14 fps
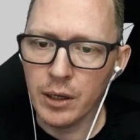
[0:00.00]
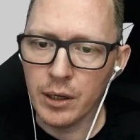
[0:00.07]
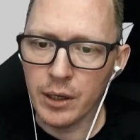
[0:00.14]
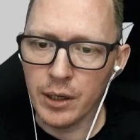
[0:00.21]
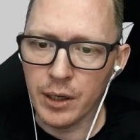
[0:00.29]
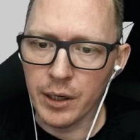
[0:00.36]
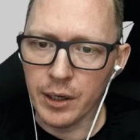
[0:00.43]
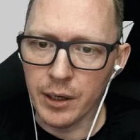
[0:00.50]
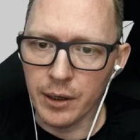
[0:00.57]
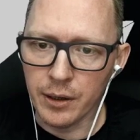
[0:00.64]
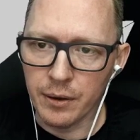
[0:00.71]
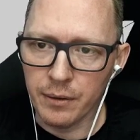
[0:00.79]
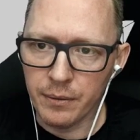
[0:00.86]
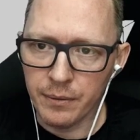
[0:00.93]

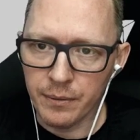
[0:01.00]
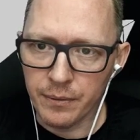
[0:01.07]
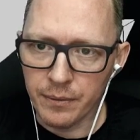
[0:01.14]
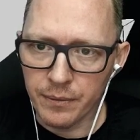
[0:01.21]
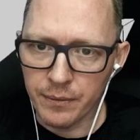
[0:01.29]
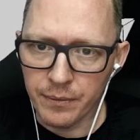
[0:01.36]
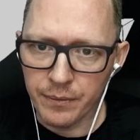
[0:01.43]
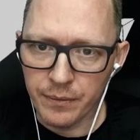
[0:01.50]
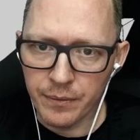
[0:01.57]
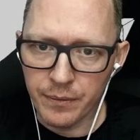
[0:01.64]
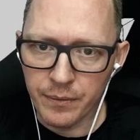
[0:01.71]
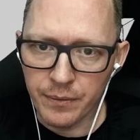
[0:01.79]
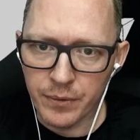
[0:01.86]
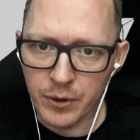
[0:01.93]
Um,
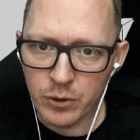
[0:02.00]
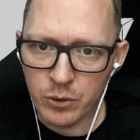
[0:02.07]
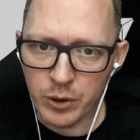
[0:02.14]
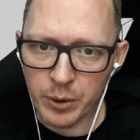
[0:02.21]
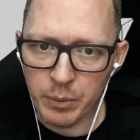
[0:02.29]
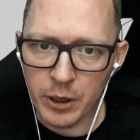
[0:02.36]
The script